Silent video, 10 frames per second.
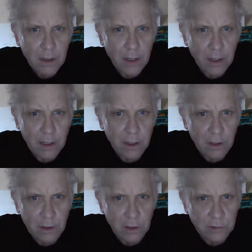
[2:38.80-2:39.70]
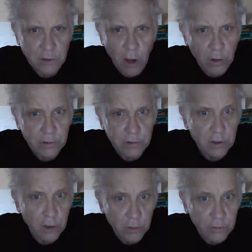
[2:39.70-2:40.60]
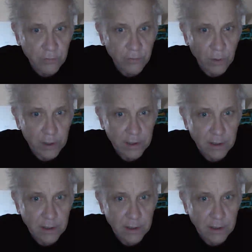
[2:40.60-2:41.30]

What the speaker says: And there's no excuse for what he